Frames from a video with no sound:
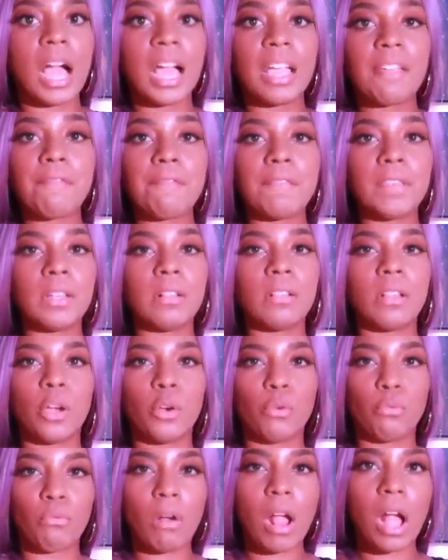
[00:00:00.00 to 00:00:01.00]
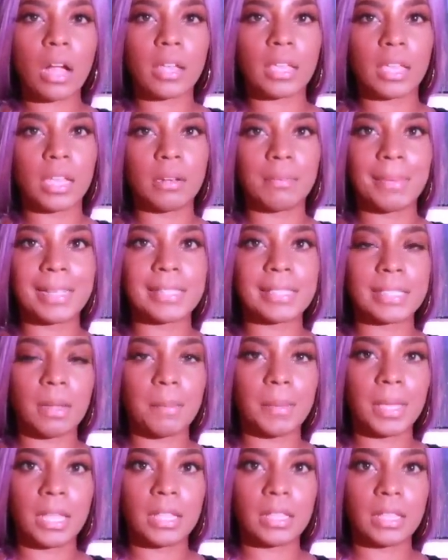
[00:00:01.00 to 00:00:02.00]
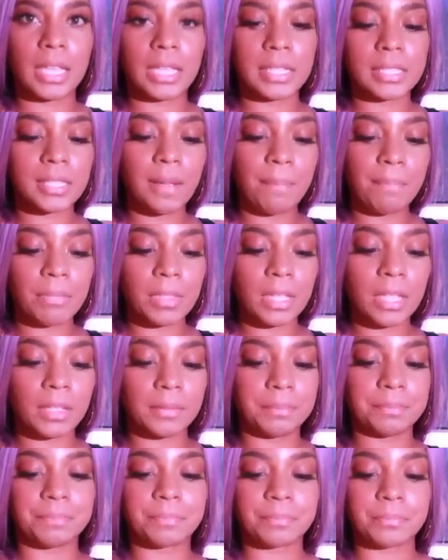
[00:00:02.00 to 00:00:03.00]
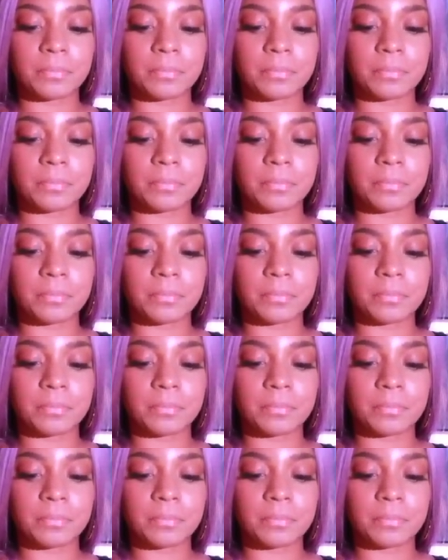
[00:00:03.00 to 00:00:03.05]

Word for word: I feel a rock in my stomach, like something,